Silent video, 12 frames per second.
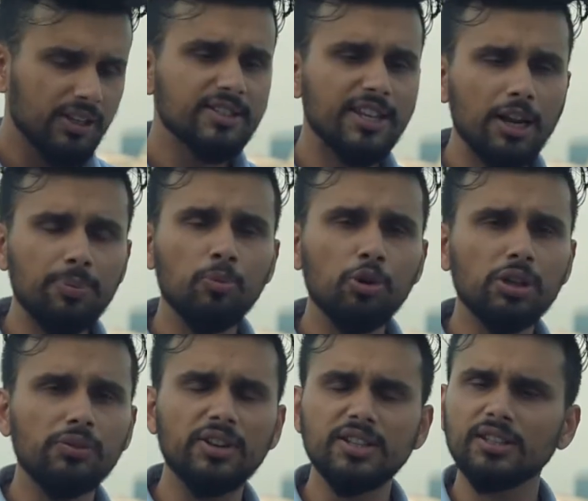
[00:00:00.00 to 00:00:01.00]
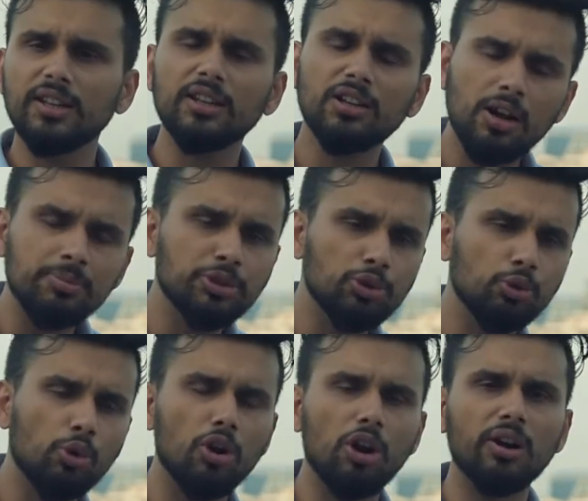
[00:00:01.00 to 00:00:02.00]
self motivation comes
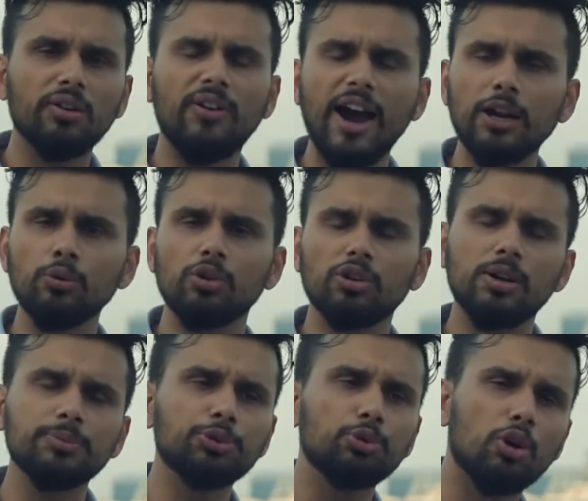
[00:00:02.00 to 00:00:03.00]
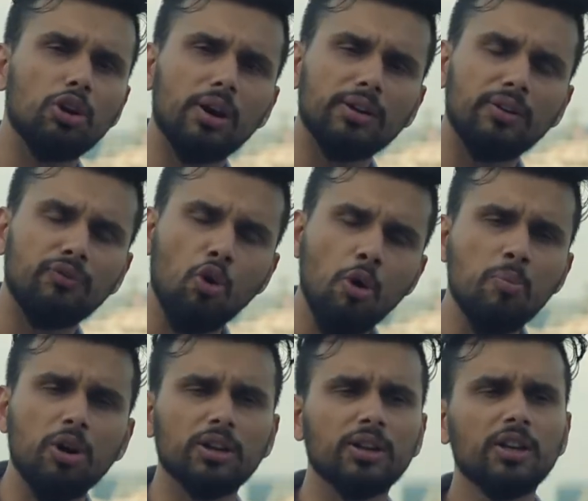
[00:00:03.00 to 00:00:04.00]
through a lot of hard work, comes through a lot of
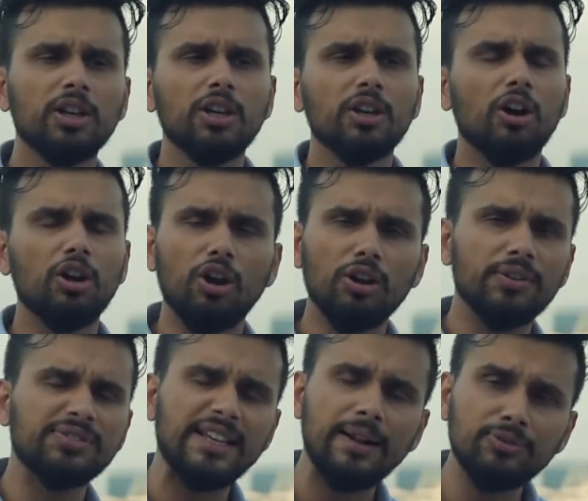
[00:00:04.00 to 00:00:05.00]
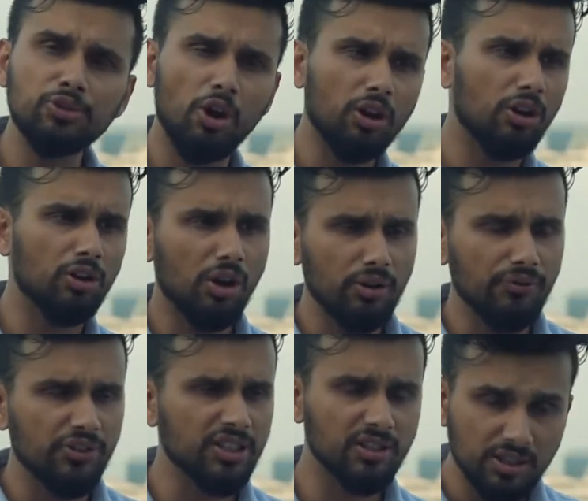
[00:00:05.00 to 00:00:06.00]
homework, a lot of self talk, a lot
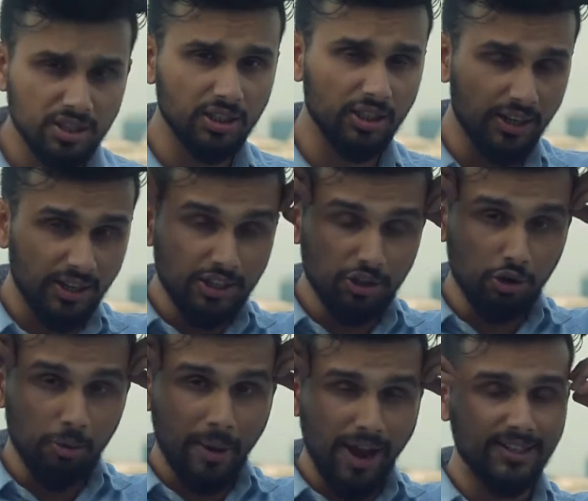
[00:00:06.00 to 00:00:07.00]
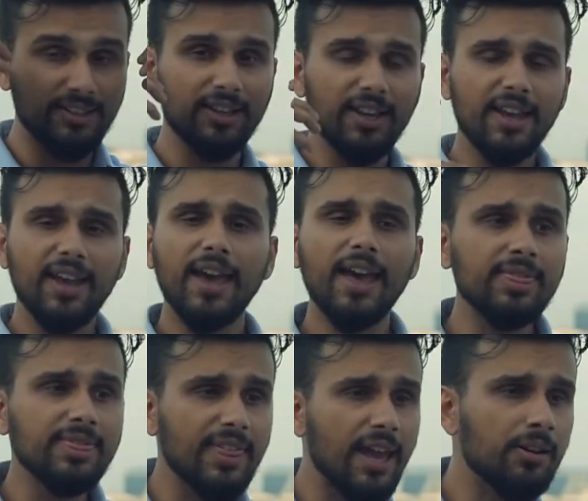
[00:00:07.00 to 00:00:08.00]
of discussion in your mind,
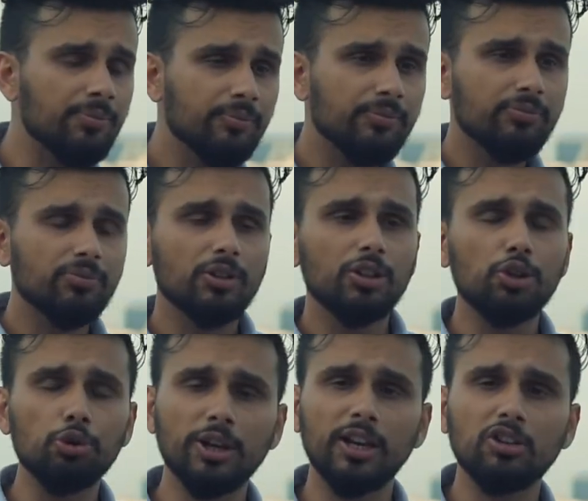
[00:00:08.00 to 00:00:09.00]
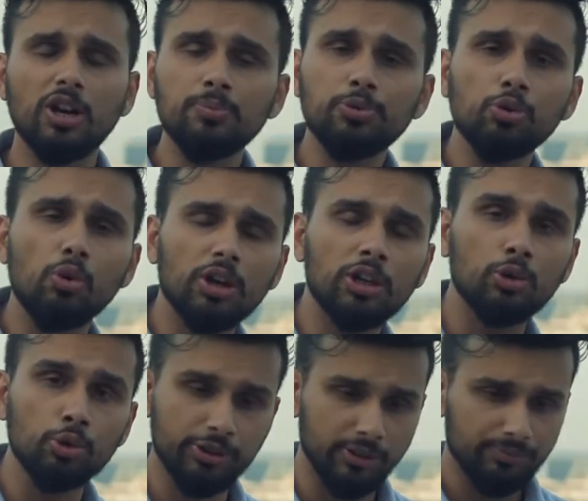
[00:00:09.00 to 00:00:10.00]
and then you can come to a
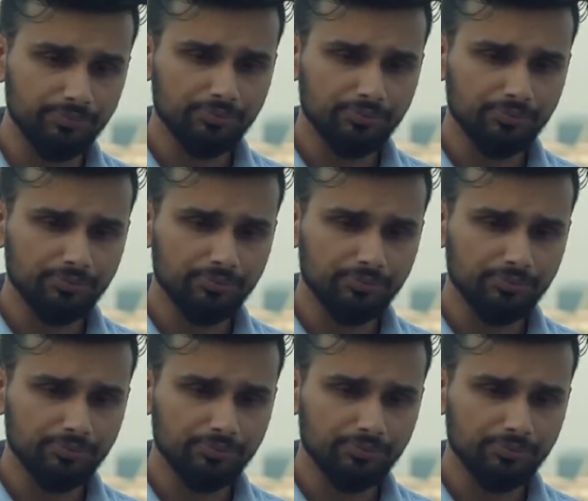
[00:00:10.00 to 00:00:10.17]
conclusion.